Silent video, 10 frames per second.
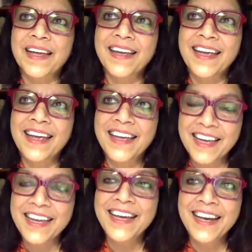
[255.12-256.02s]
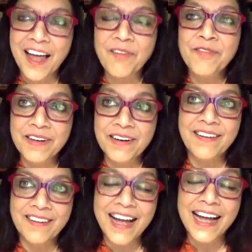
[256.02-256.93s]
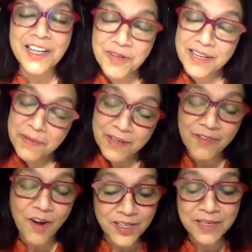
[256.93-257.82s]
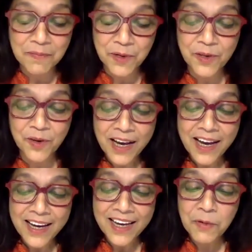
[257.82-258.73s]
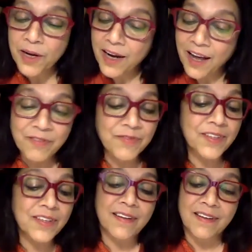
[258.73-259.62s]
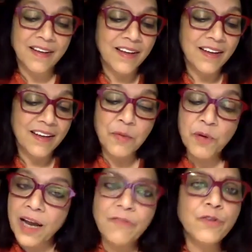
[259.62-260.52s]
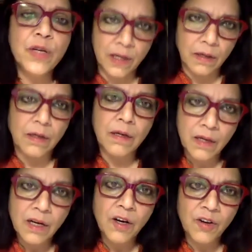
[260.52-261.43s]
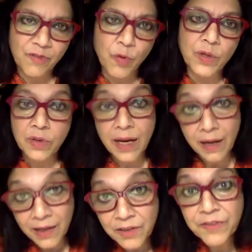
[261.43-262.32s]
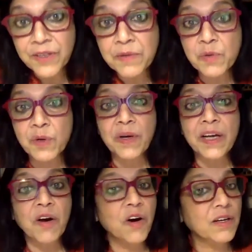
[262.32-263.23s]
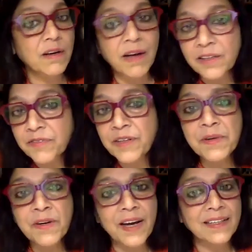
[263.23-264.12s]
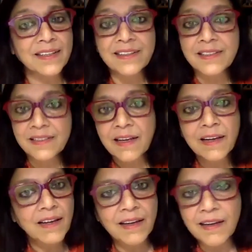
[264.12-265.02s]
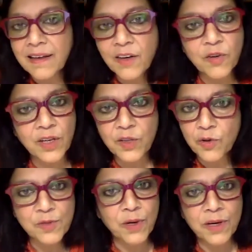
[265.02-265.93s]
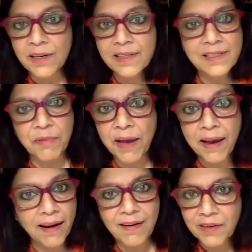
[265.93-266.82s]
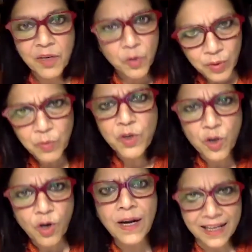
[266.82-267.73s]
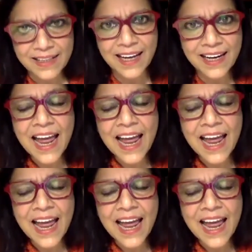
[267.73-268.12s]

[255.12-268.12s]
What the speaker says: he loved actually a bit of gossip, you know. He would love to hear of what other films were going on, other film directors, you know, in those worlds where, you know, we would talk like that.